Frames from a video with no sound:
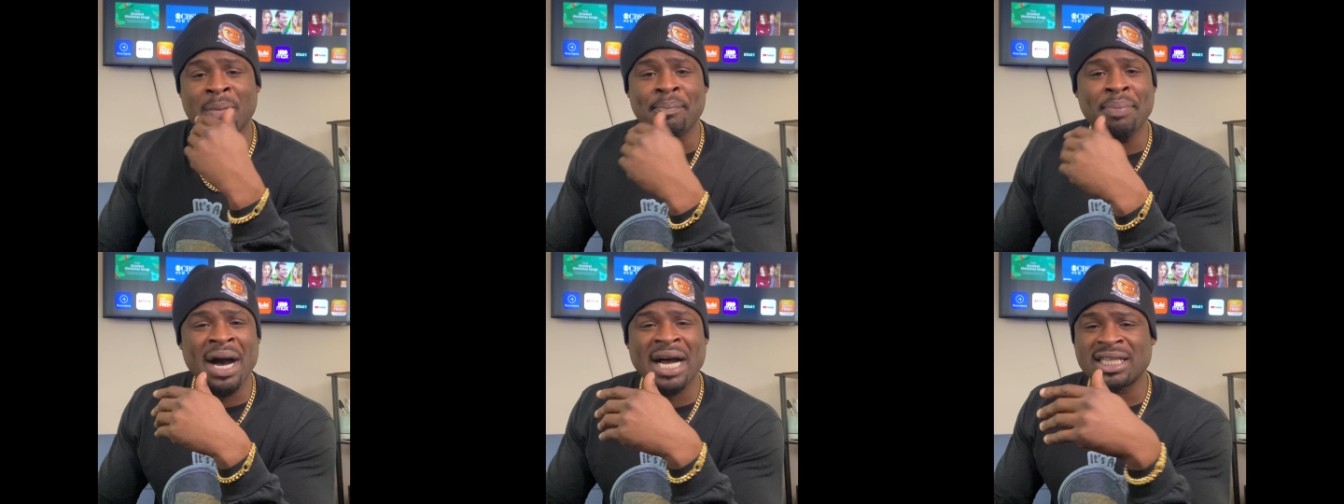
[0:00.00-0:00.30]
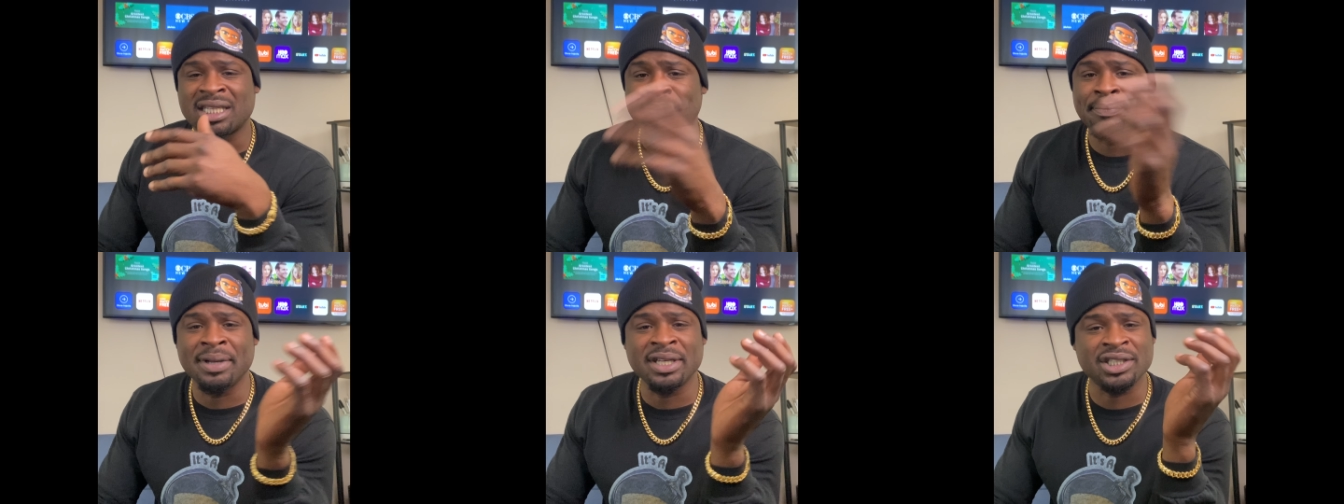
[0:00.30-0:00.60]
bought
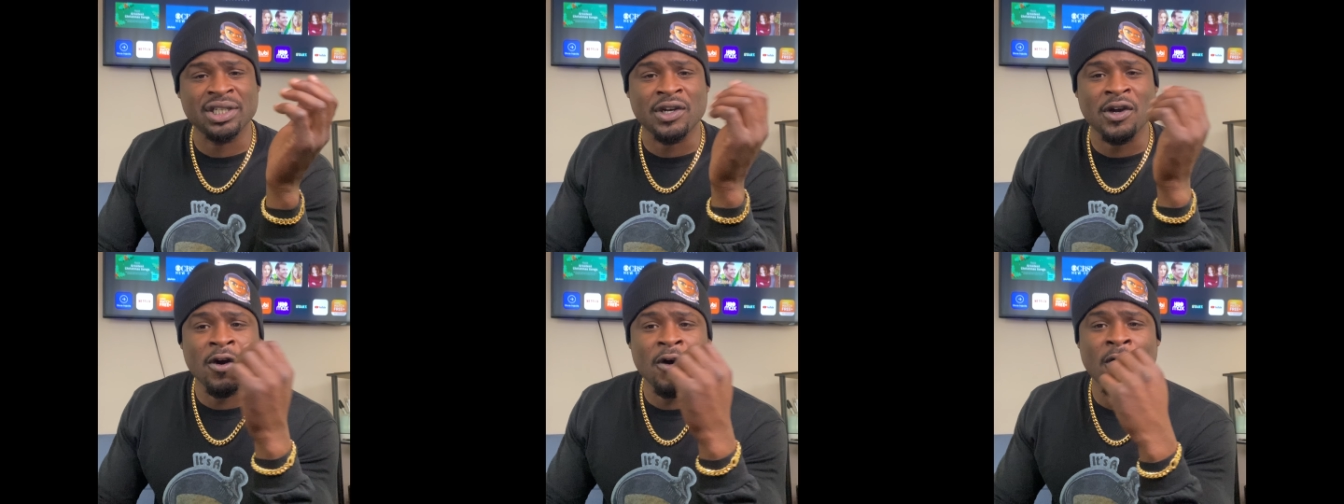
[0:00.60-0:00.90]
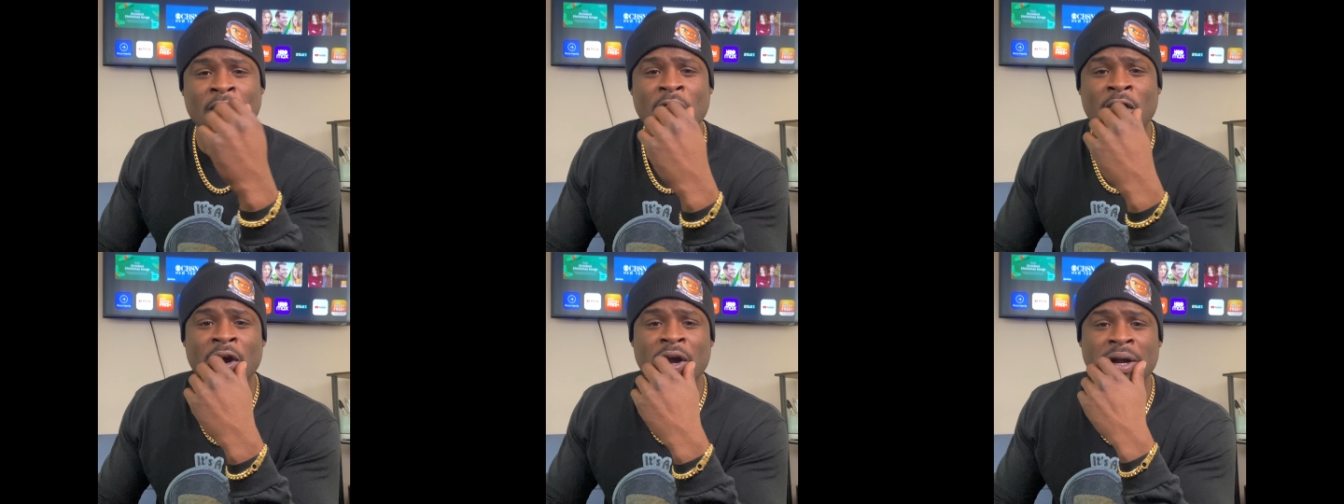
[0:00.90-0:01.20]
the bitch a
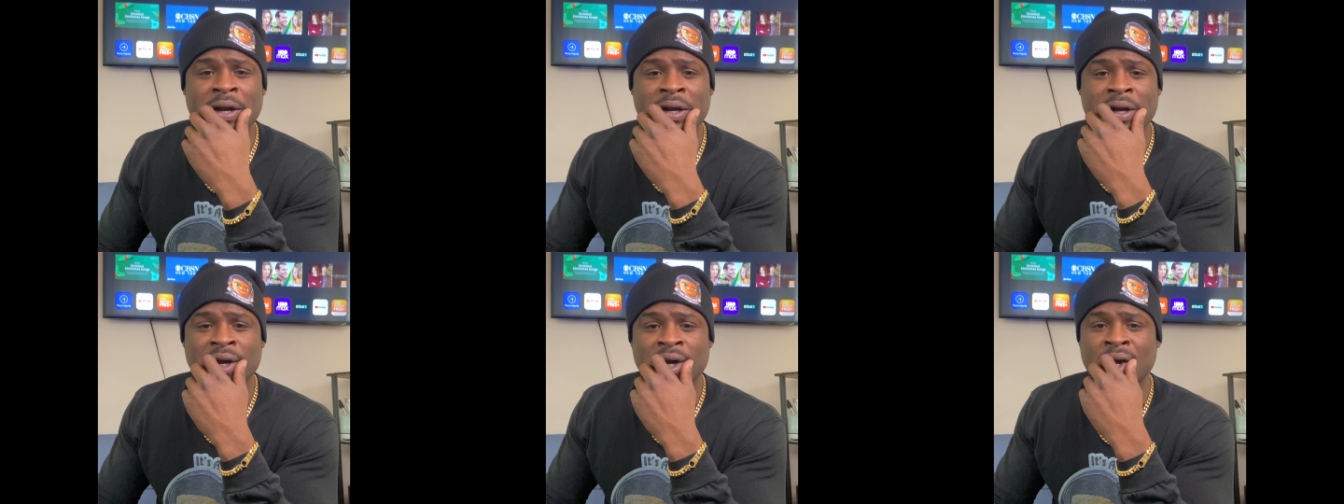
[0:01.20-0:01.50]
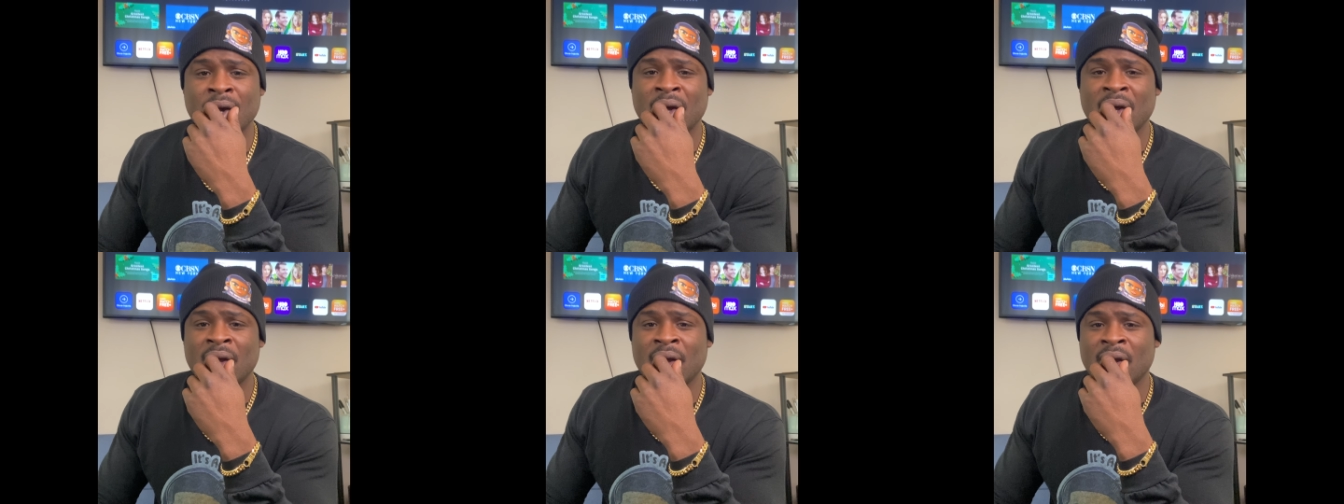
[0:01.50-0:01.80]
car.
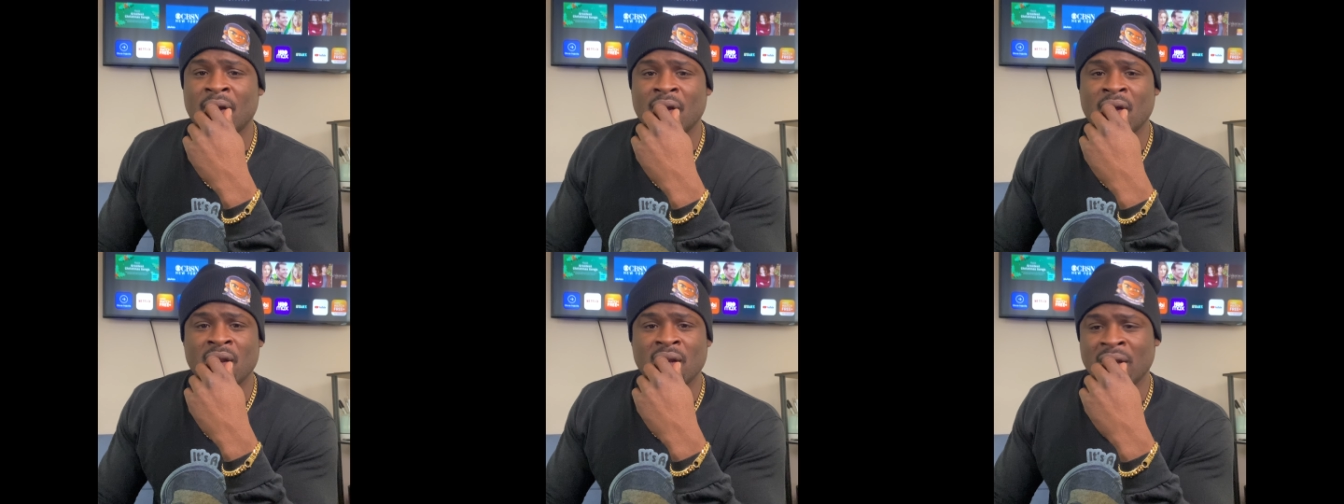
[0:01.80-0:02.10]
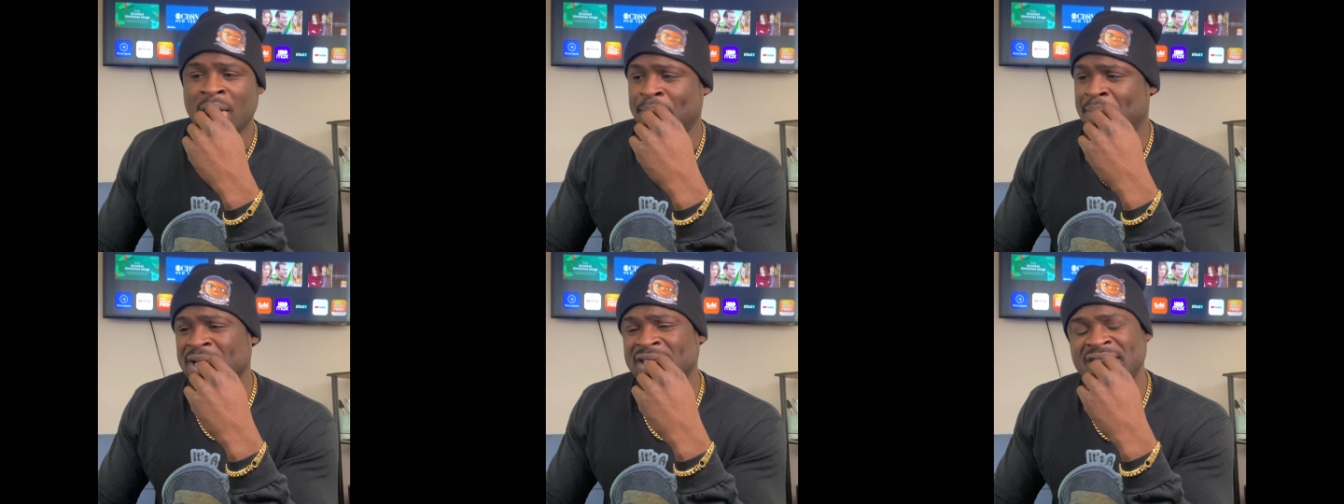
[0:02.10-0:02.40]

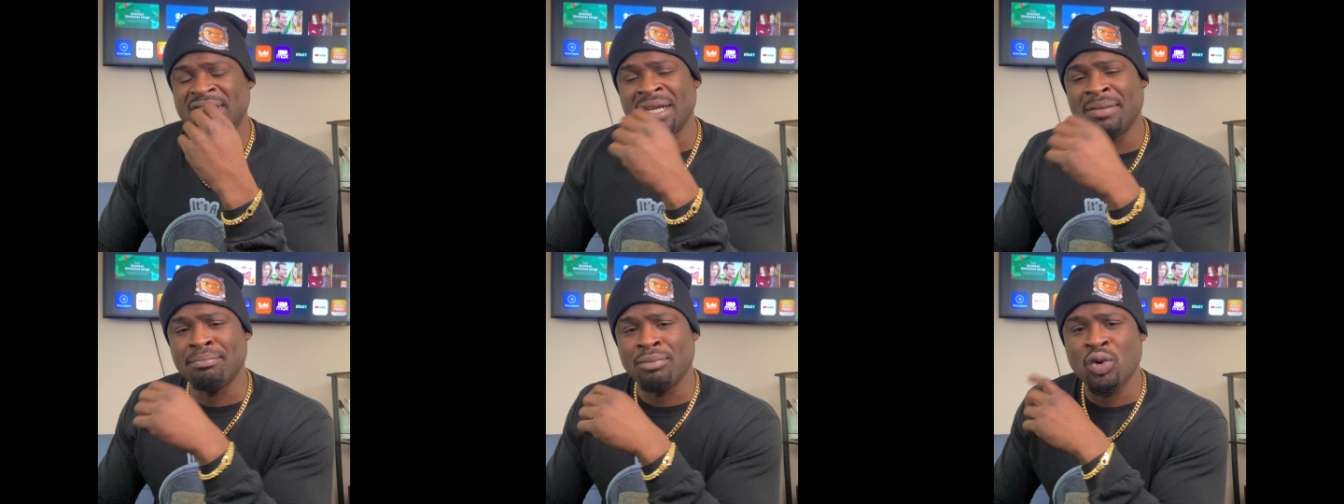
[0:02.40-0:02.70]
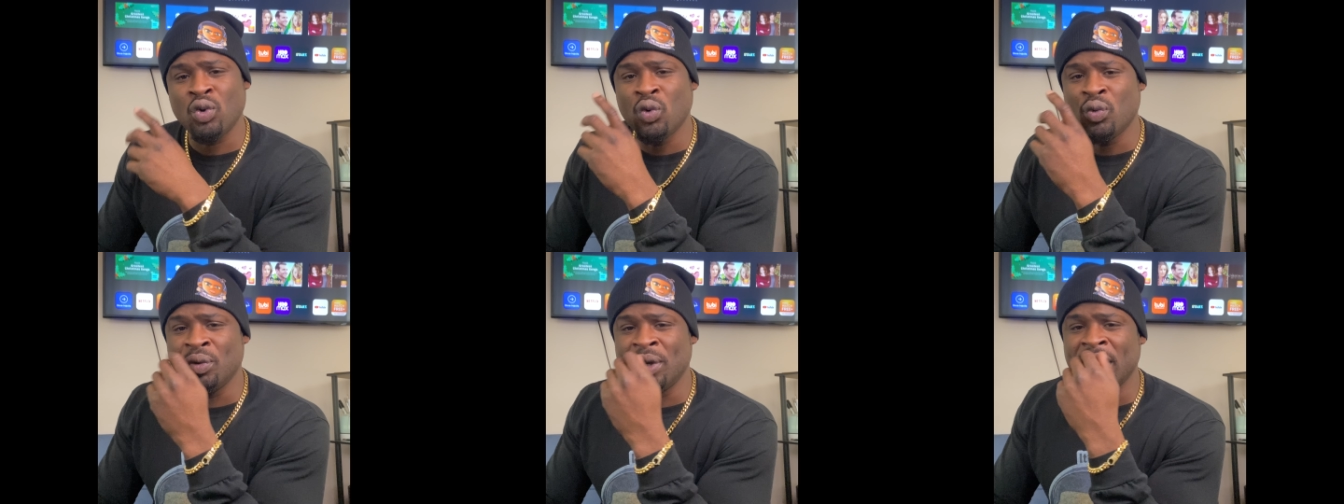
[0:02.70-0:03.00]
The bitch done
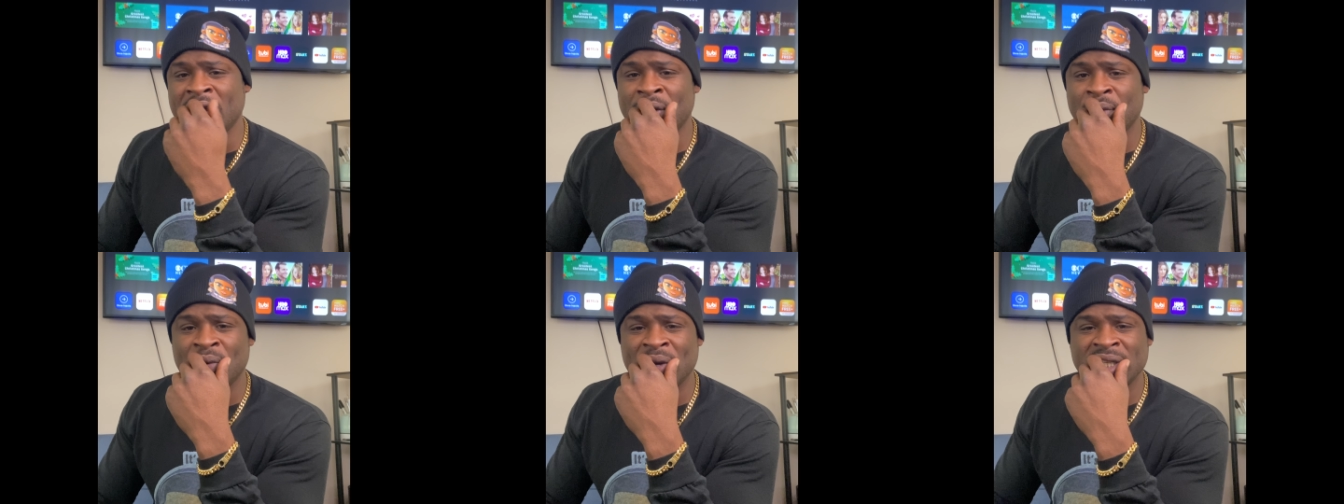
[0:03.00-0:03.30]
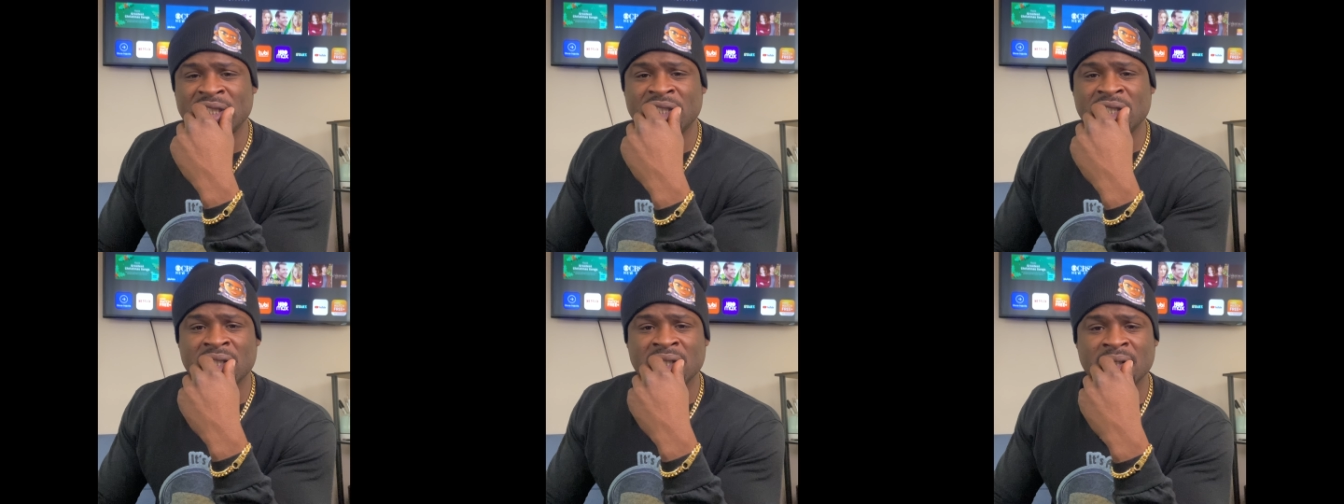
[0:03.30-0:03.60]
moved in
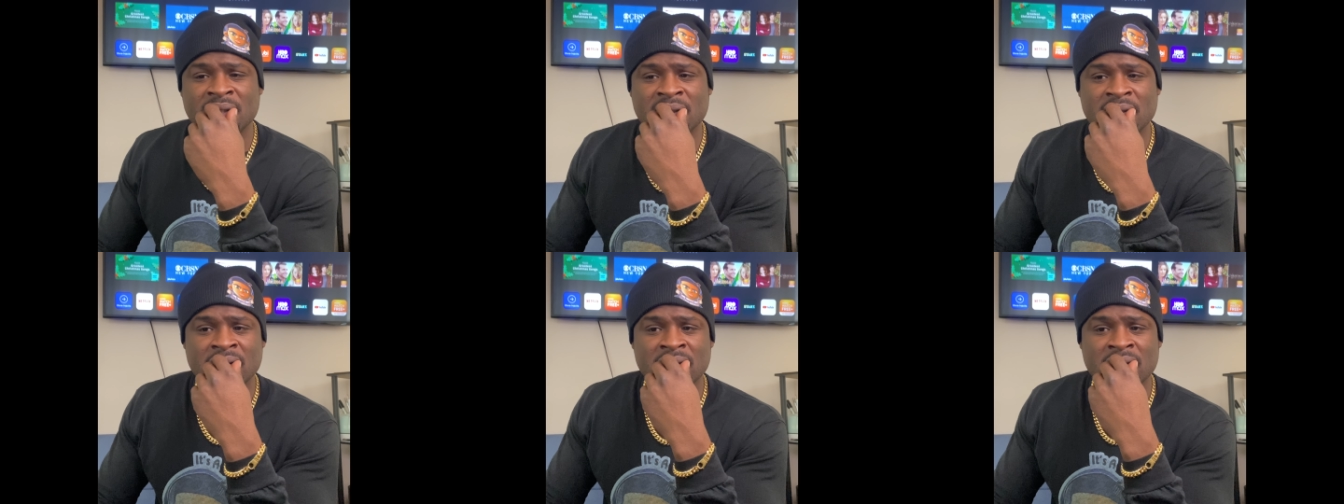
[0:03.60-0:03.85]
with you.